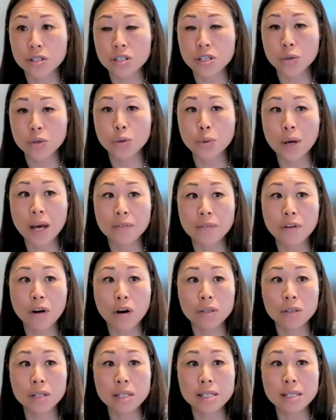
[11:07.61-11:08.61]
So you have
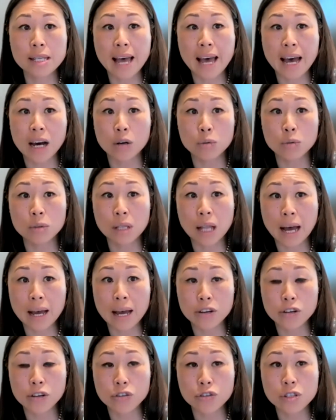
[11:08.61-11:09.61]
all these
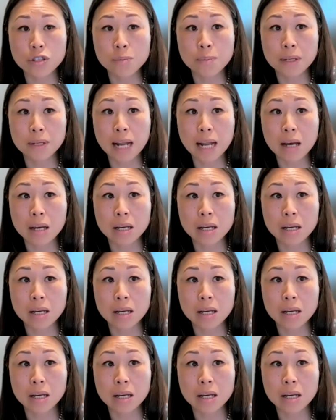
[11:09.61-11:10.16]
outliers, but